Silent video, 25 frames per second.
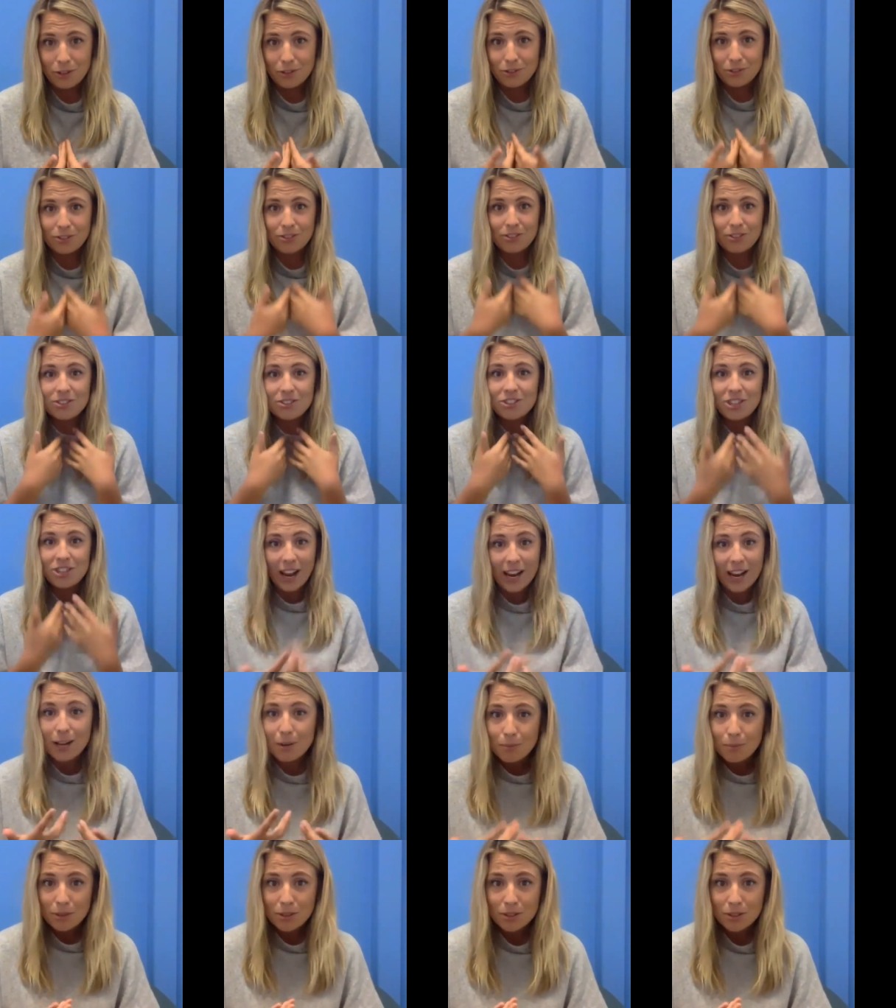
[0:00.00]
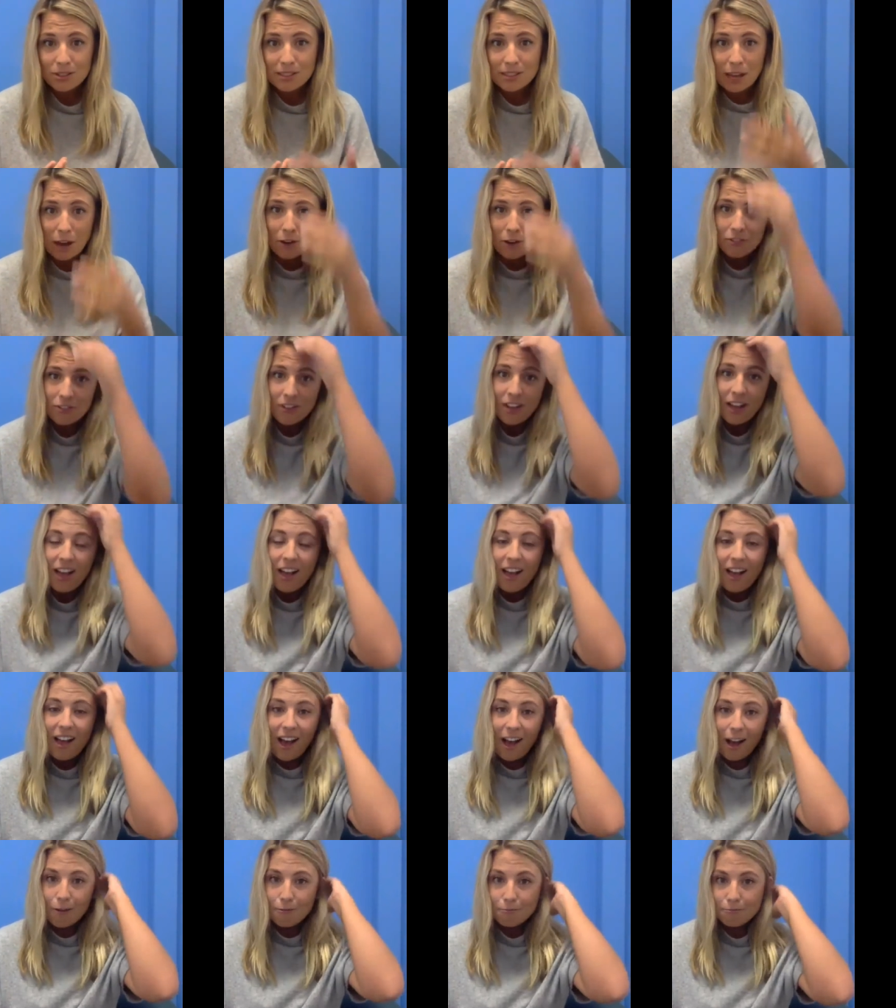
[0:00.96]
So just check in with yourself,
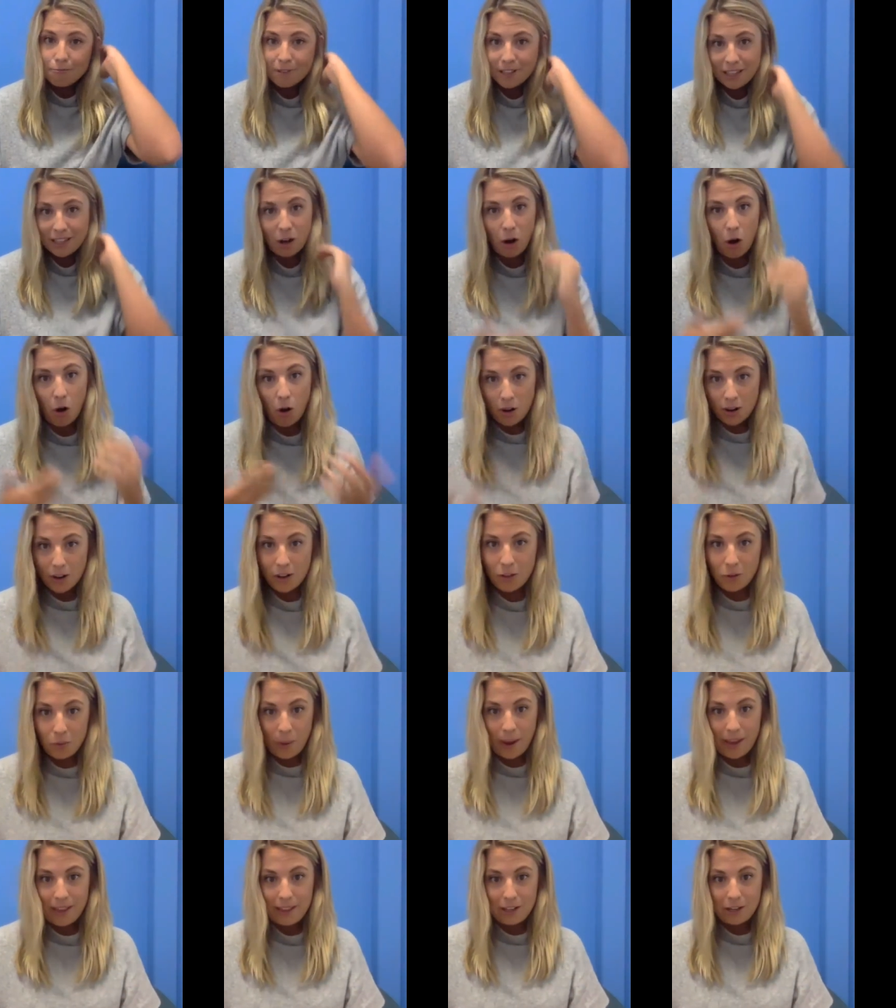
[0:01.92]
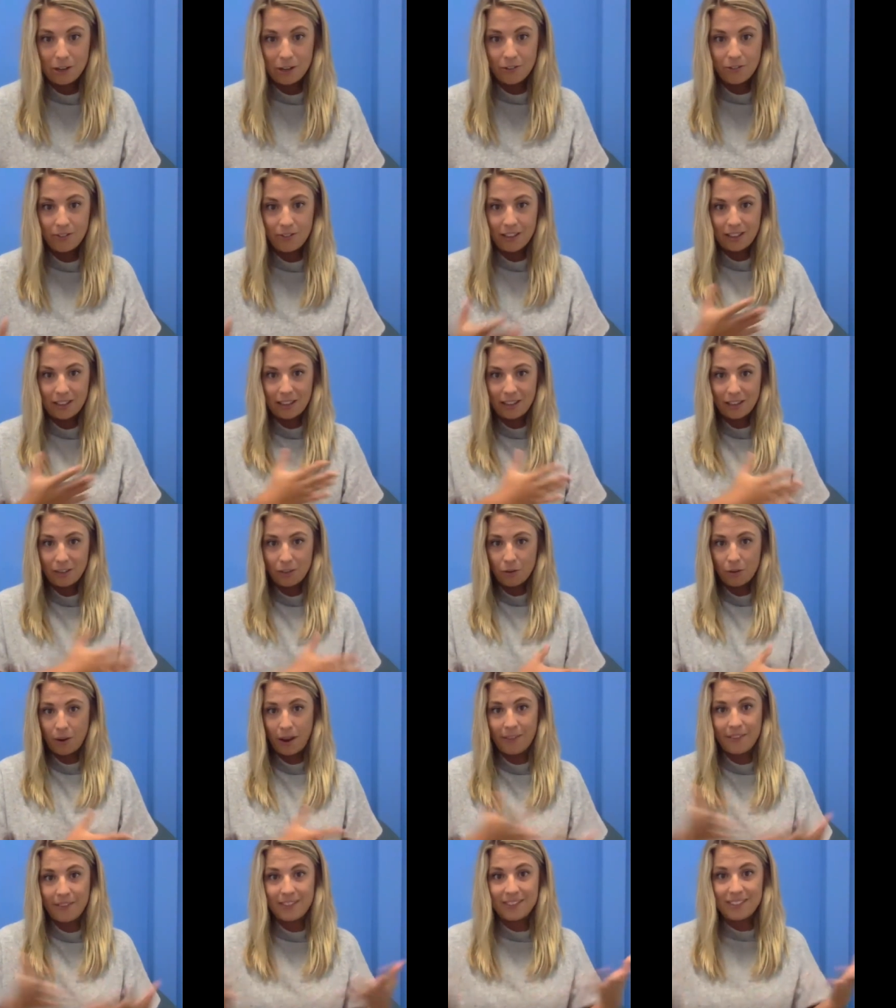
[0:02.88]
um, really honor the way that you're feeling
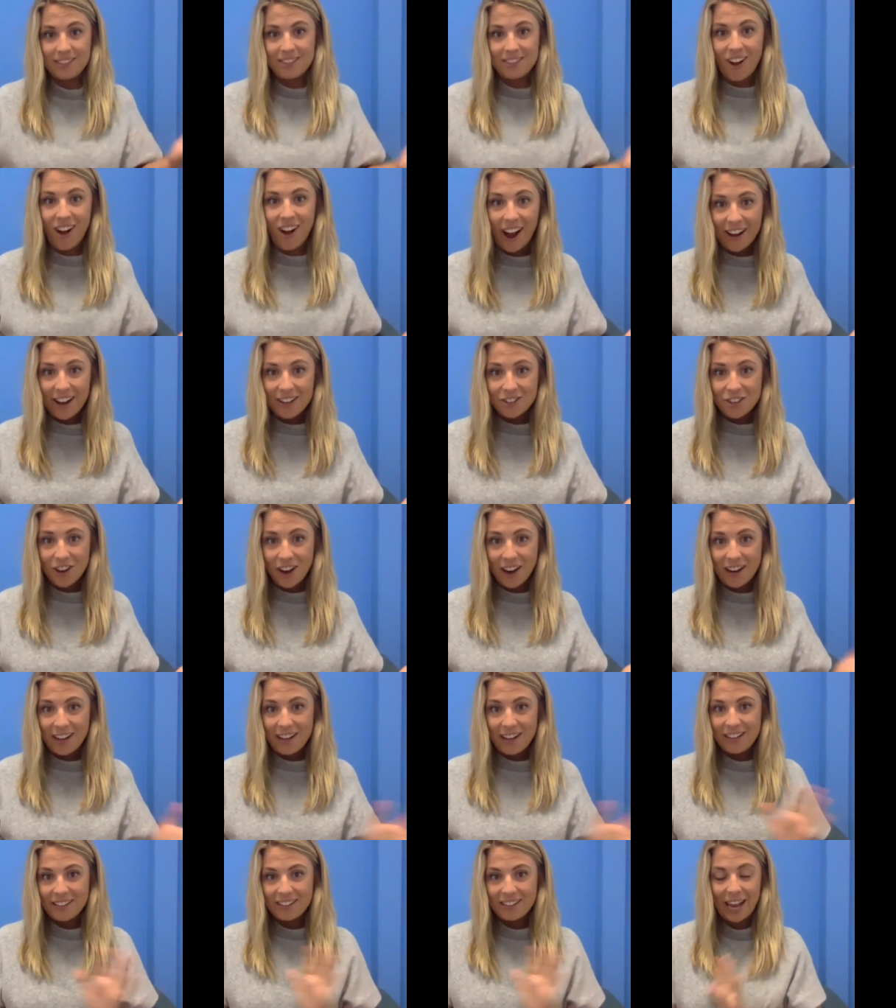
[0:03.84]
throughout this entire training.